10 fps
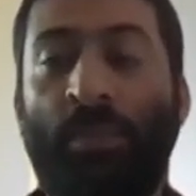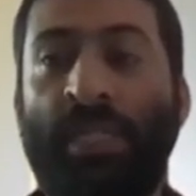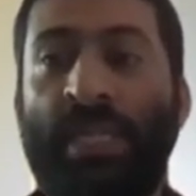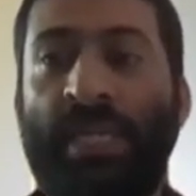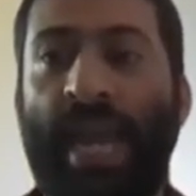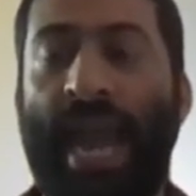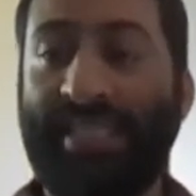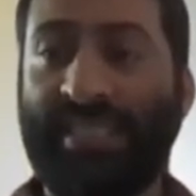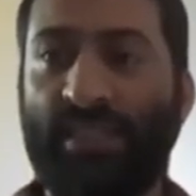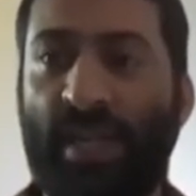The
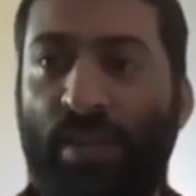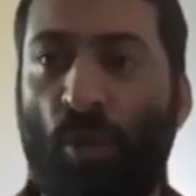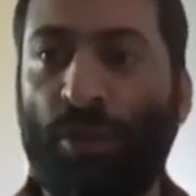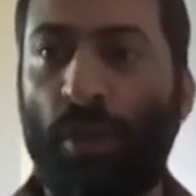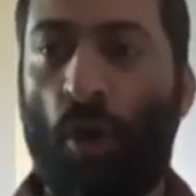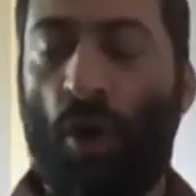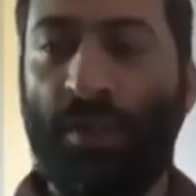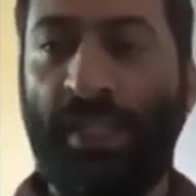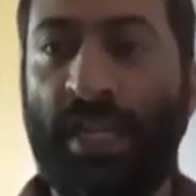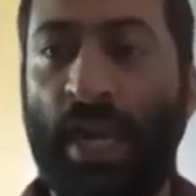access time or
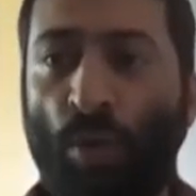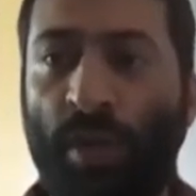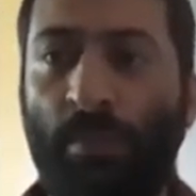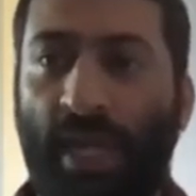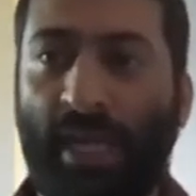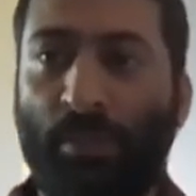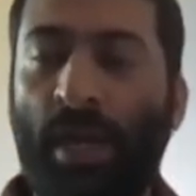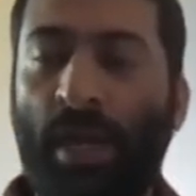the round trip time